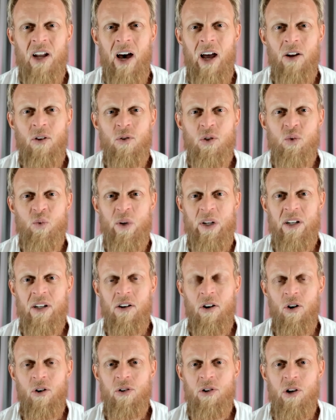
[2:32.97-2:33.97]
articles written
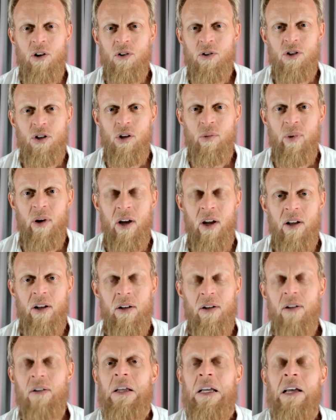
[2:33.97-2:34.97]
on YouTube
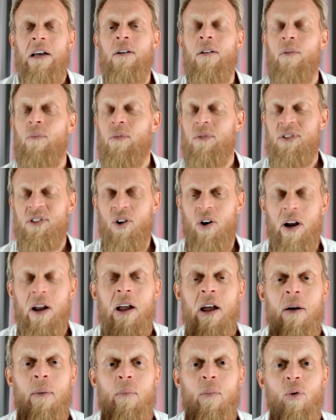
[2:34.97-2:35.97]
sorry,
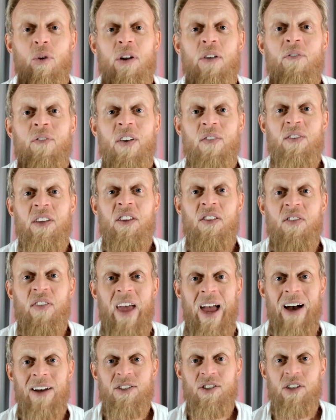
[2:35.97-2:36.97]
more than
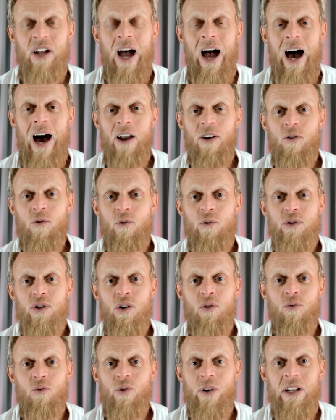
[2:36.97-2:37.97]
50,000 articles
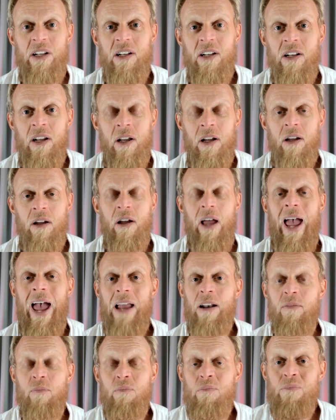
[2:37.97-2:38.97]
written
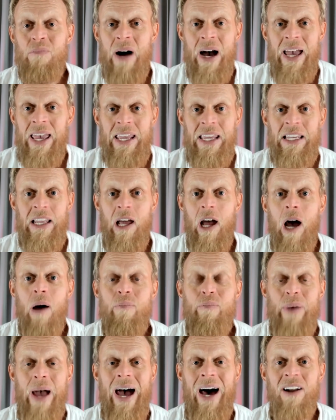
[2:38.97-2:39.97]
and made
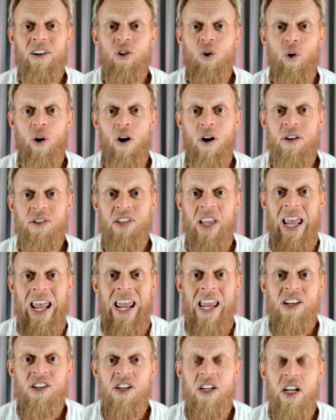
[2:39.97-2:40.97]
about Toyota's
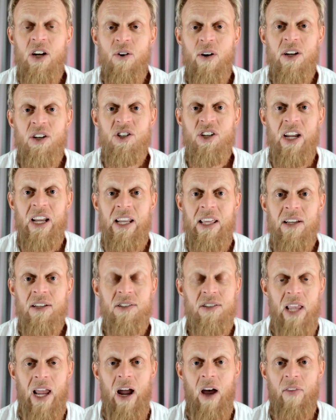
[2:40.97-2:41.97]
engineering
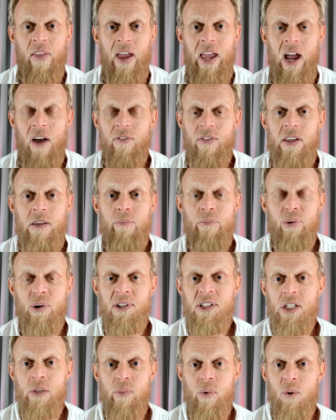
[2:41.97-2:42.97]
genius, how they have the
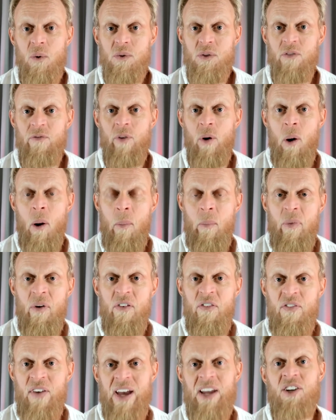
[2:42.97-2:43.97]
principles of
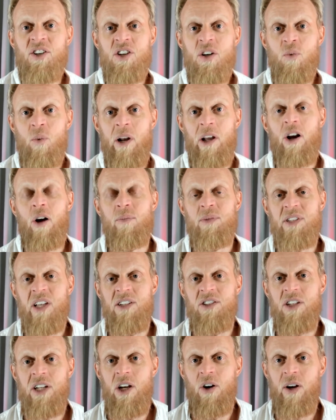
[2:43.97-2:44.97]
perfection when it comes to
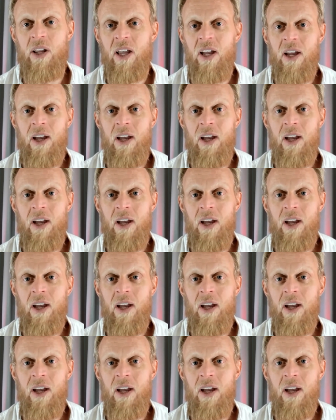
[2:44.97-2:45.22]
engineering.